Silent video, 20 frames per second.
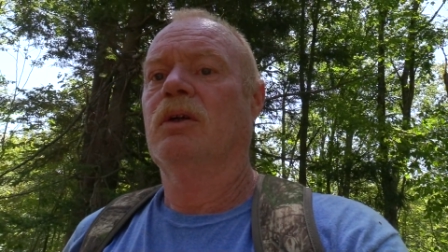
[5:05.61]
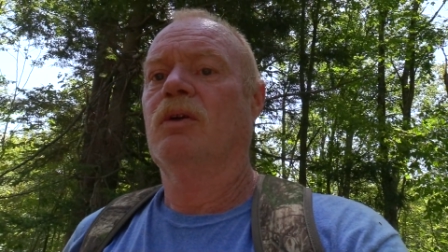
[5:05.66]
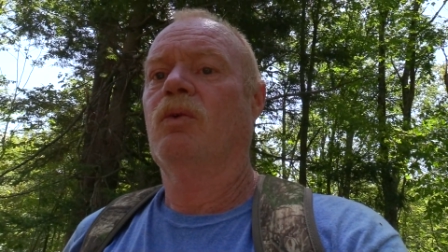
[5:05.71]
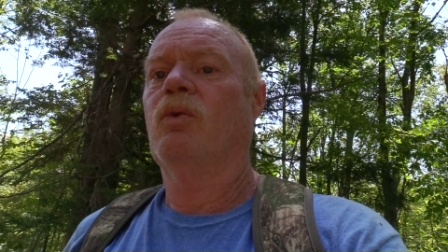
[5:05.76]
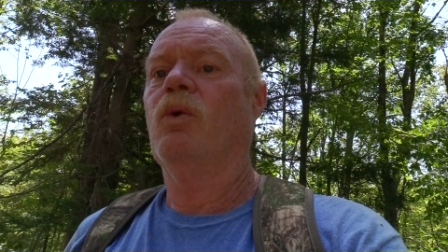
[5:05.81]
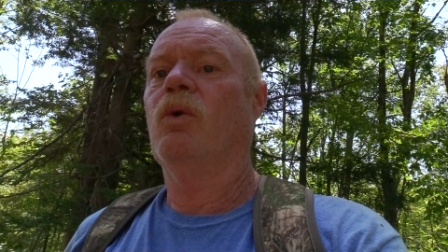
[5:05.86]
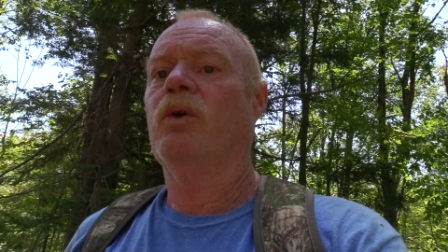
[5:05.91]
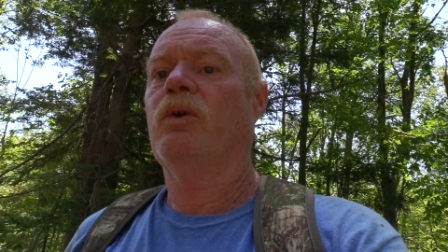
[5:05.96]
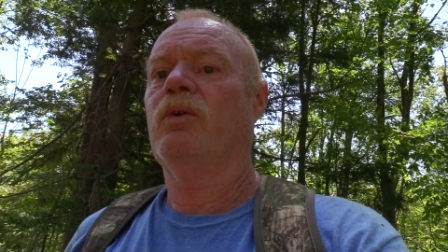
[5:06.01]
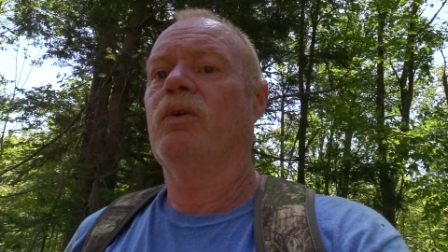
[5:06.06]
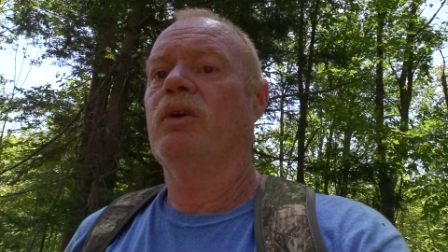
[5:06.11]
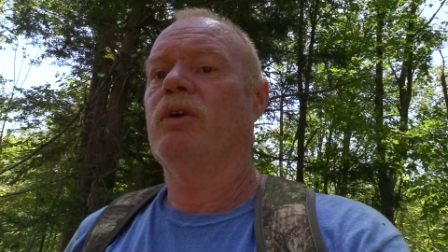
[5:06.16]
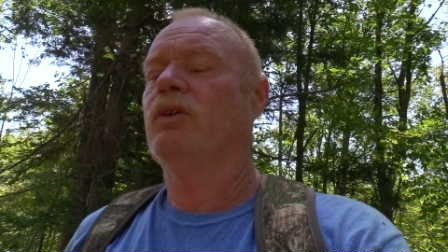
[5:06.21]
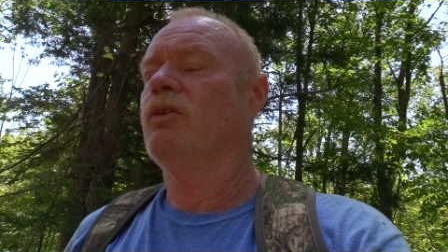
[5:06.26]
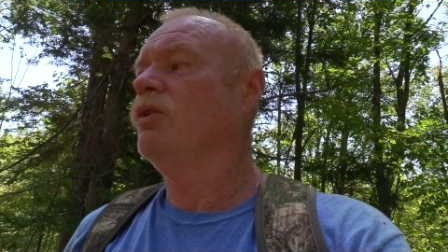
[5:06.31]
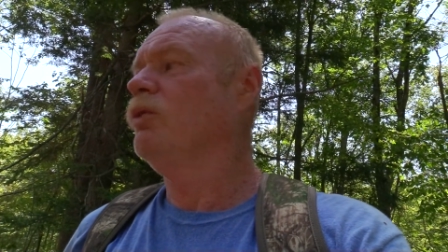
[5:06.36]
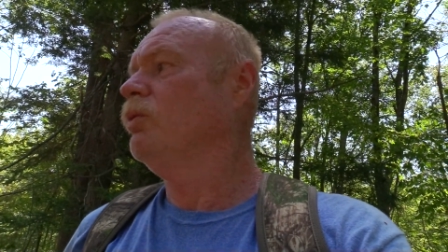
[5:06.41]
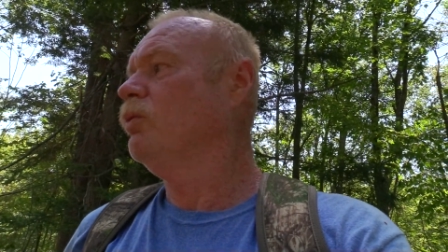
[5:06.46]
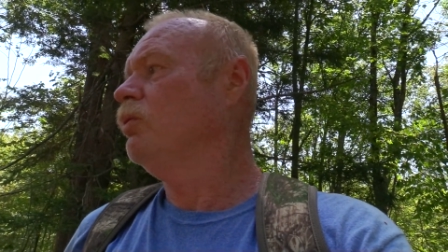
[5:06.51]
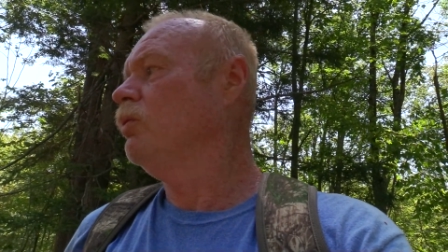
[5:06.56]

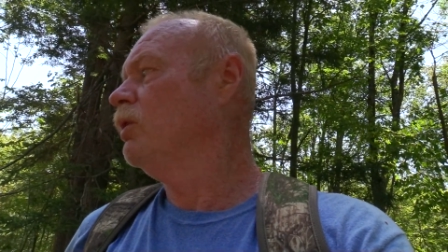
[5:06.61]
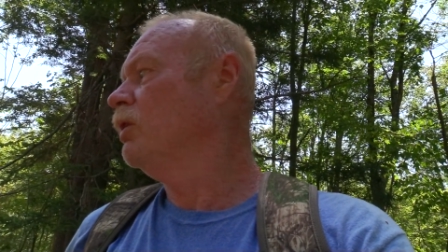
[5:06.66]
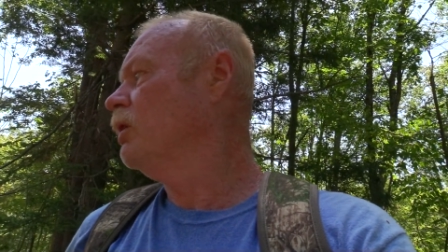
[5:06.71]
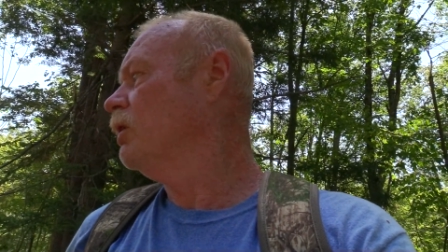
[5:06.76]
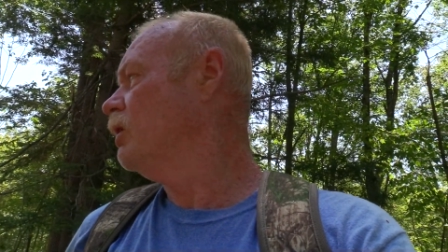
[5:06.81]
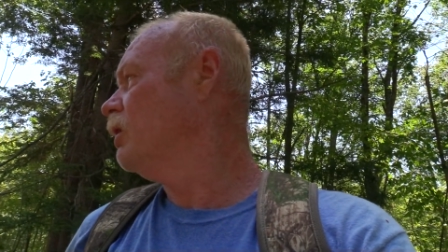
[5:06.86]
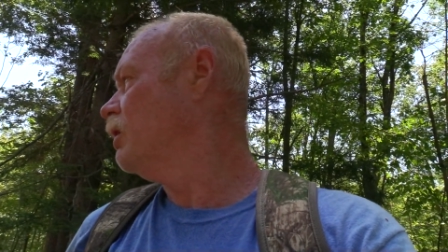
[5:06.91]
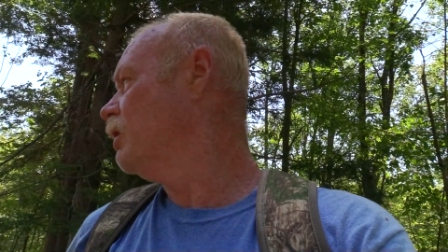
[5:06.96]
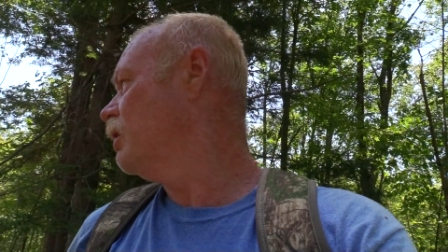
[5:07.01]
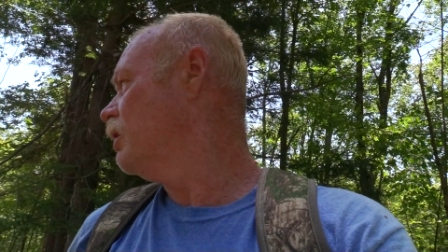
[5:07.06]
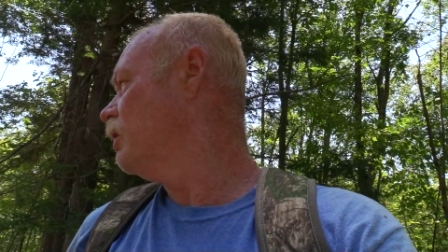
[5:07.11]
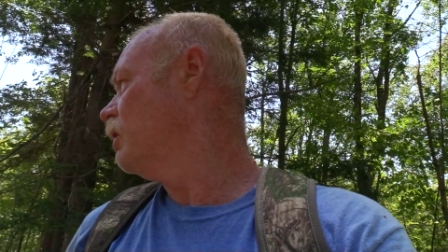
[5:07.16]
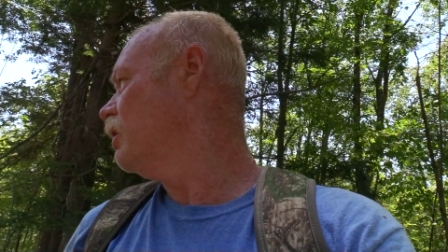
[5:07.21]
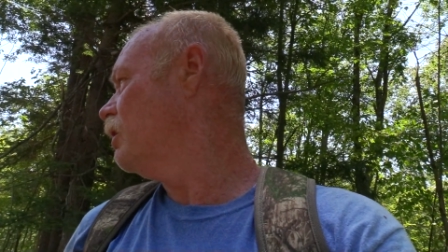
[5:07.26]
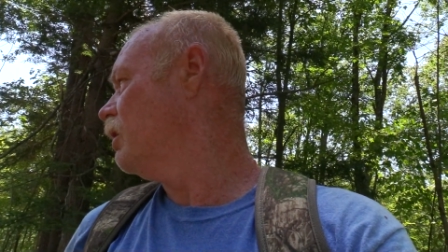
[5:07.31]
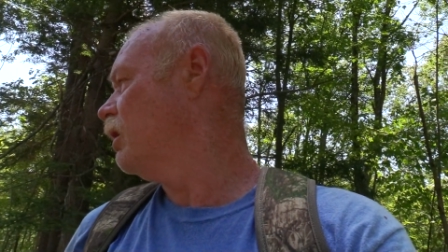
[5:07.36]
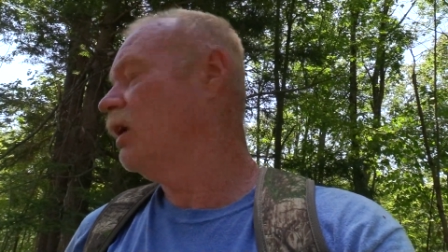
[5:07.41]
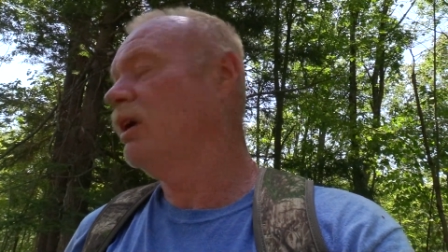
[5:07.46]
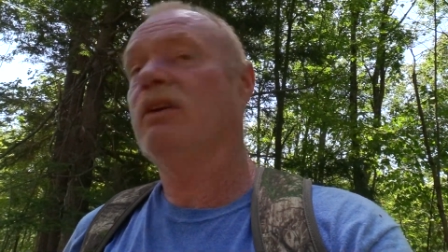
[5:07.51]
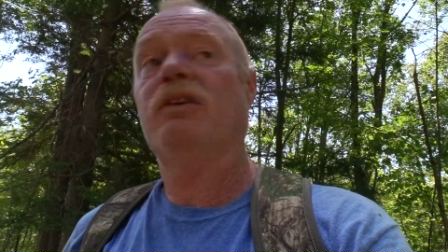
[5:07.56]
1/4
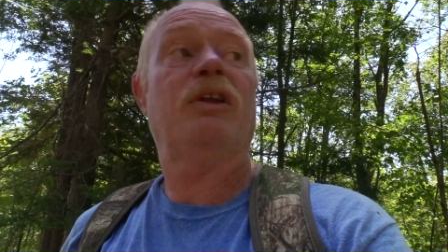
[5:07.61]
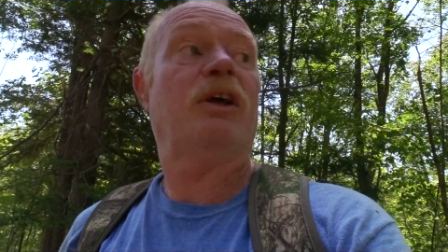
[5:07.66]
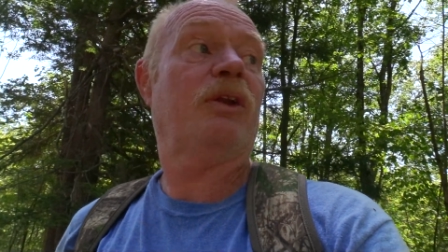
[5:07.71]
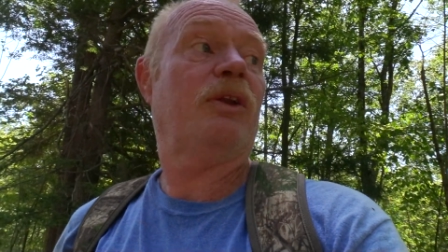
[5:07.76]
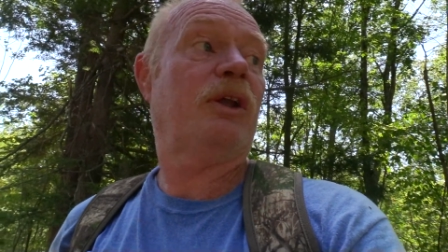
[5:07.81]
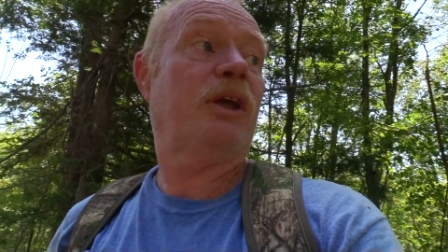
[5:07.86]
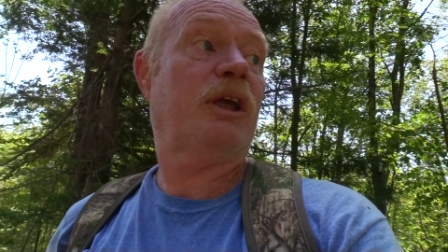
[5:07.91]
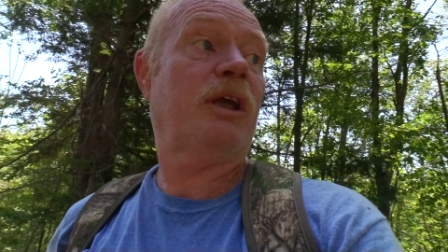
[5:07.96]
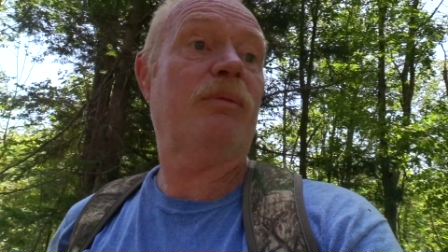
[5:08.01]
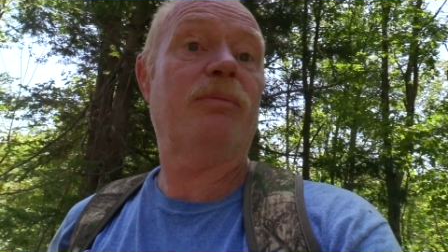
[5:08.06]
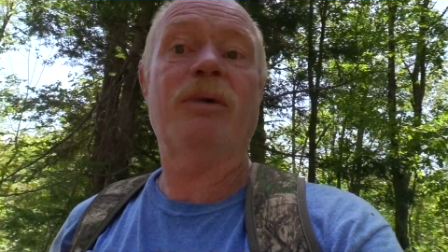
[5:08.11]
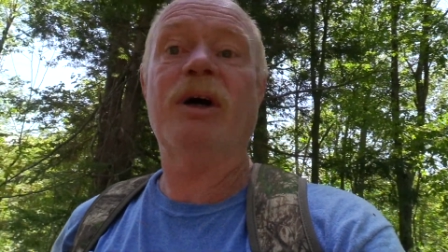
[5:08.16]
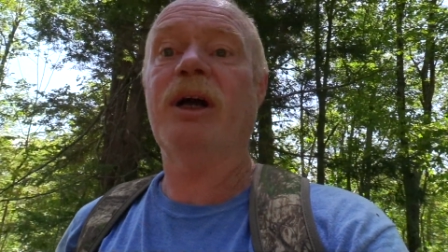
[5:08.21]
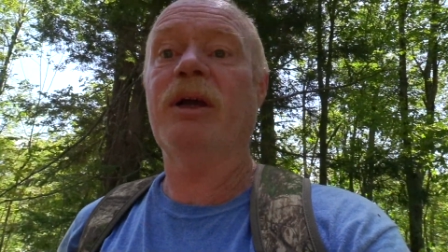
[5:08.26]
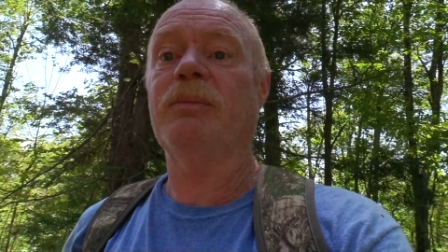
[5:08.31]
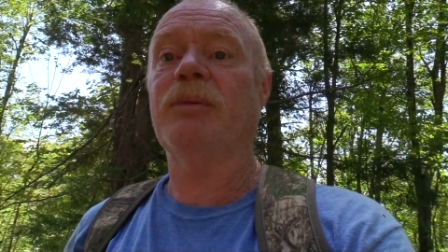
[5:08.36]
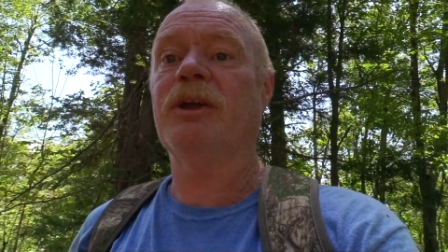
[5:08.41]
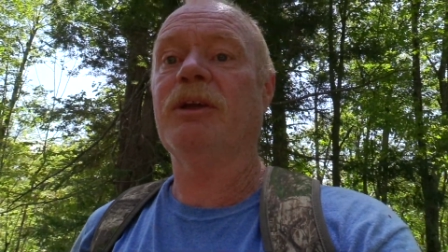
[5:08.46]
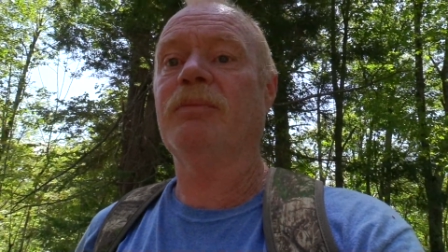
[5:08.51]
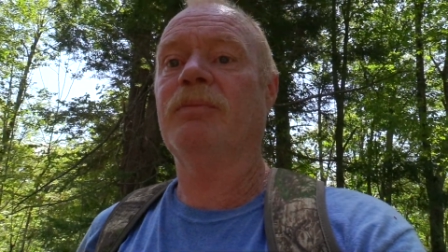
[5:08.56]
until they get
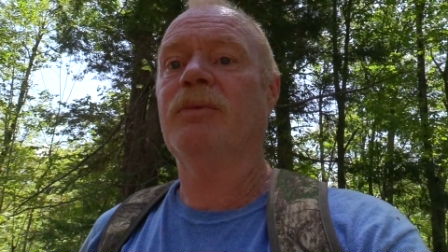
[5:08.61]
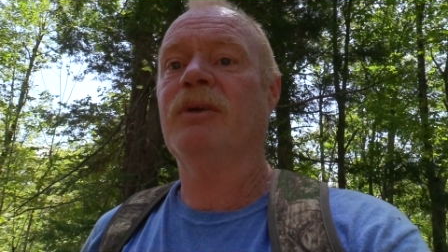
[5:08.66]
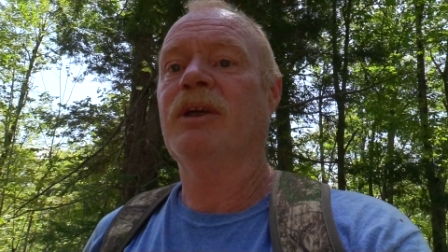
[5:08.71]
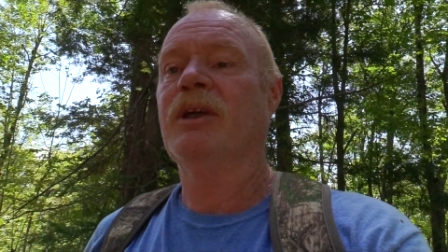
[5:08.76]
by me.